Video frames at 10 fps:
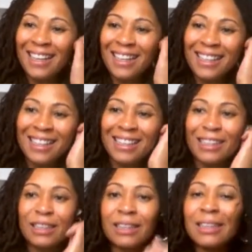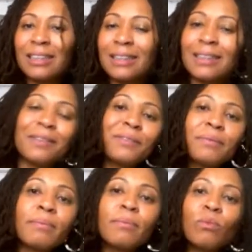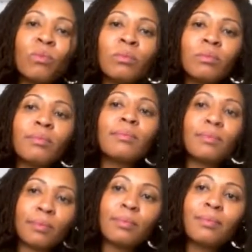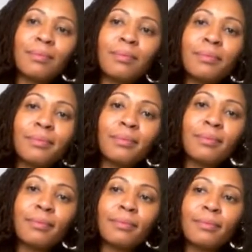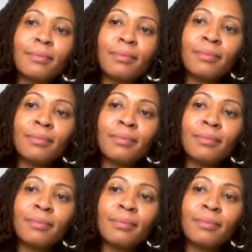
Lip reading: [no speech]